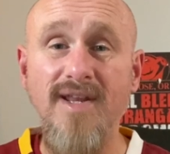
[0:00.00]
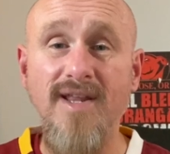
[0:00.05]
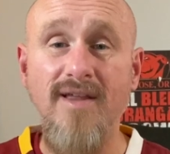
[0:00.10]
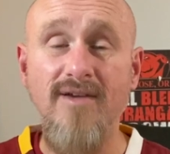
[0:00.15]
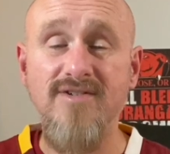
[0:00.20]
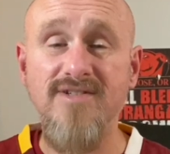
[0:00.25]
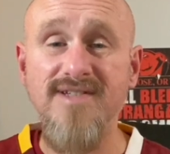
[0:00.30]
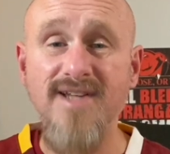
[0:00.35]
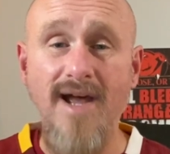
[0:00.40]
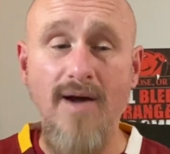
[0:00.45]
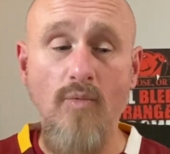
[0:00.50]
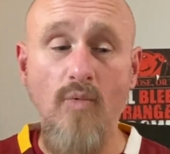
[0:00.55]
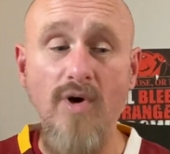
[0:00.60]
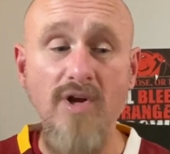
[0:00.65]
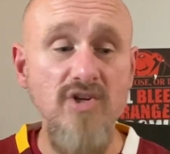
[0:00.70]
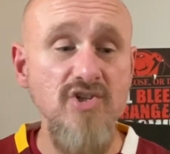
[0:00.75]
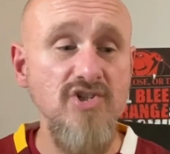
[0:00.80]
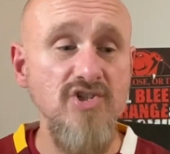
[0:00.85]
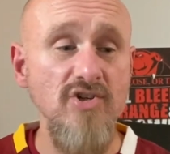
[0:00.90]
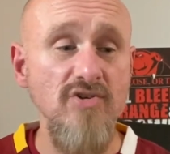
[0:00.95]
There's not
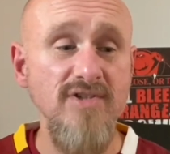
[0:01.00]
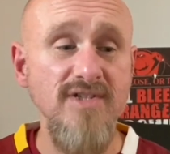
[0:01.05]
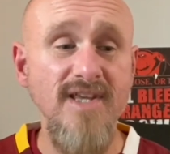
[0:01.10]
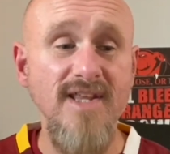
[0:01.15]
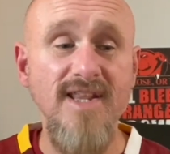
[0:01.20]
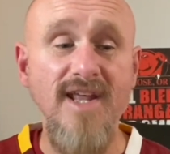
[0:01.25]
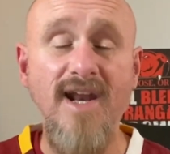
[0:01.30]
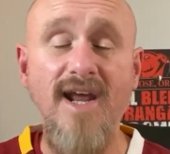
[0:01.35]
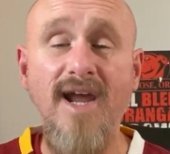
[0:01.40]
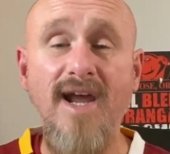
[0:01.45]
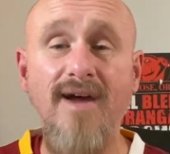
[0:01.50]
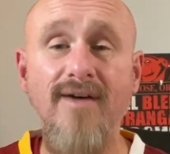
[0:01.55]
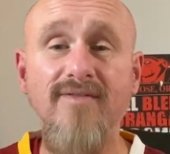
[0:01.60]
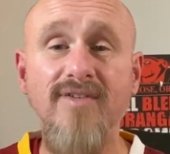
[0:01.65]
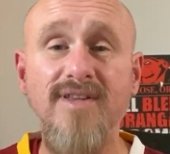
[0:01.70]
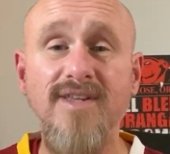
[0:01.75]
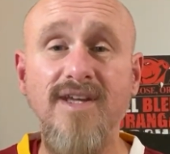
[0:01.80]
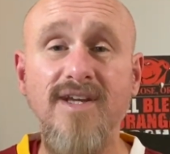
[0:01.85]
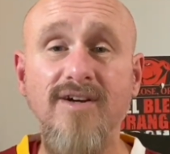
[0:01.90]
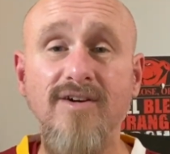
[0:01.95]
one jersey that I have
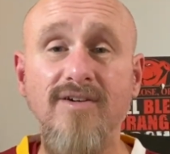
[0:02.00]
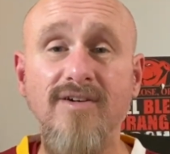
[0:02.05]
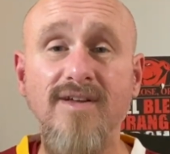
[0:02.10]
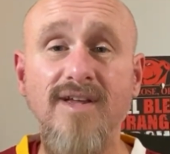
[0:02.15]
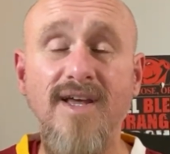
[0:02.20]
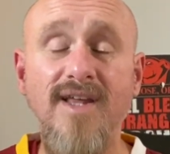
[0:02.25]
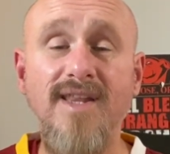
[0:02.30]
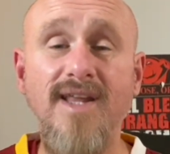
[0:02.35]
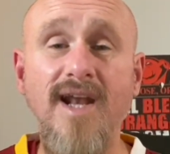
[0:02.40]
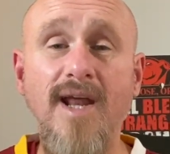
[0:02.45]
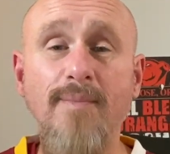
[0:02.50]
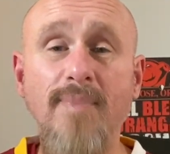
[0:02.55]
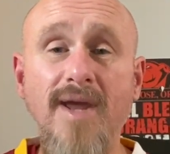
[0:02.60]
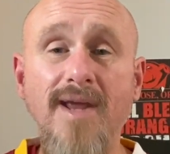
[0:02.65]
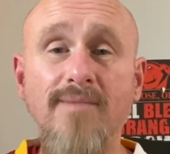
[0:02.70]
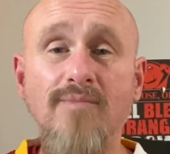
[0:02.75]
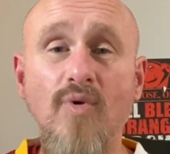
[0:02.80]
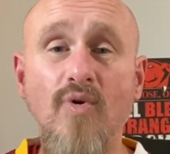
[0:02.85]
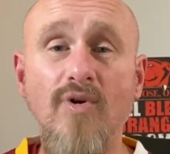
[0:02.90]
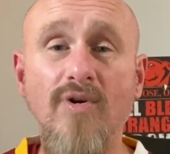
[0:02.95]
in here that I
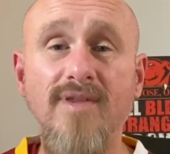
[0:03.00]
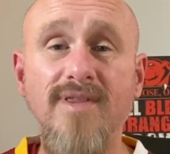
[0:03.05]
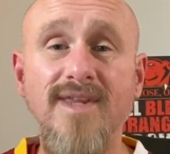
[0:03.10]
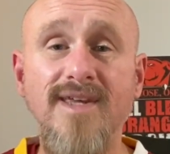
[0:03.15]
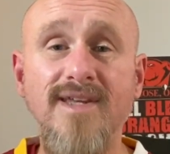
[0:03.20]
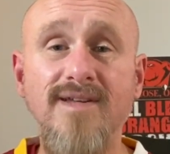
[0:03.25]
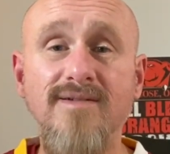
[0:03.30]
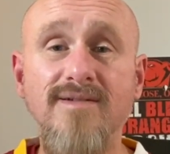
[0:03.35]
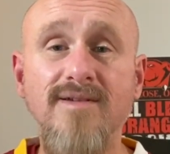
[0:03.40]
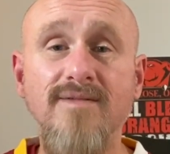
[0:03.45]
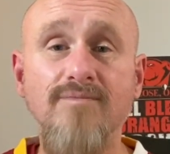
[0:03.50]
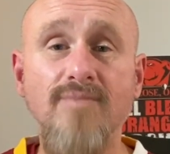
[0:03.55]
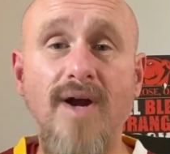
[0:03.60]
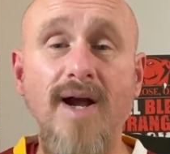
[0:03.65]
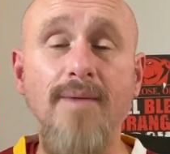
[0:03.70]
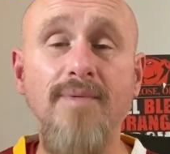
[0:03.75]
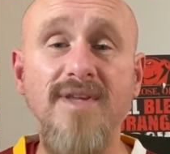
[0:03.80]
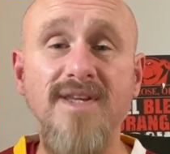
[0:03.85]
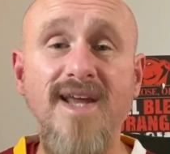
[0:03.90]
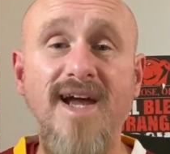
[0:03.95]
paid more than
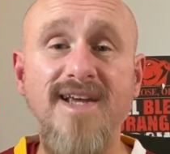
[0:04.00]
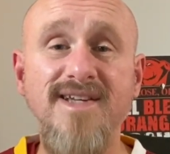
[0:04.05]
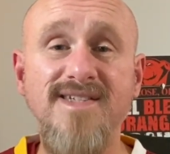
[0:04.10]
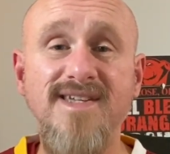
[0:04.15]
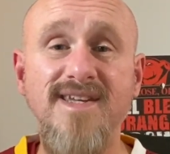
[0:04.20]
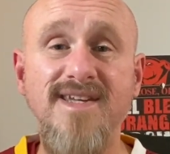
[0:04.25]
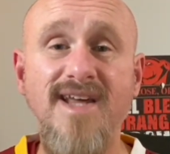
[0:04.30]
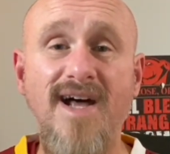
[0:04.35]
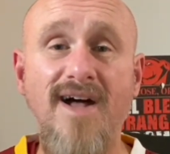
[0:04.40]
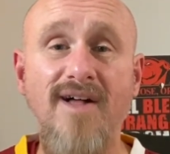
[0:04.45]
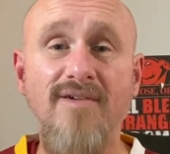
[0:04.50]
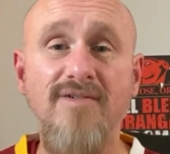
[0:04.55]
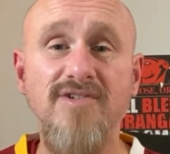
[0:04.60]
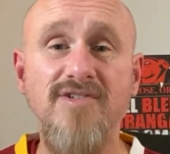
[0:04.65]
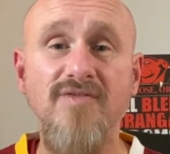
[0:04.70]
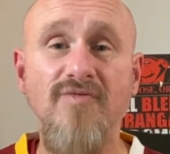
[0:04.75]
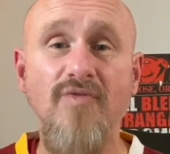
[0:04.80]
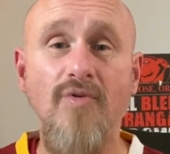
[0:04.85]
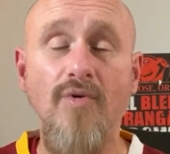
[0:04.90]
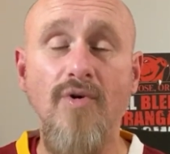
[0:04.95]
probably
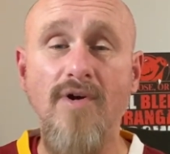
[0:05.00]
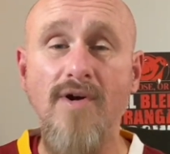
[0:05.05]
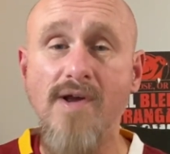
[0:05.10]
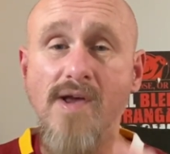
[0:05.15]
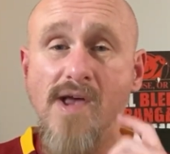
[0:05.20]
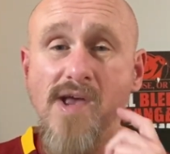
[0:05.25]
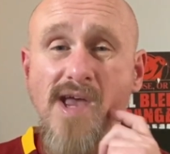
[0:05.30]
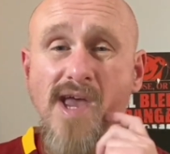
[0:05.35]
$19 for.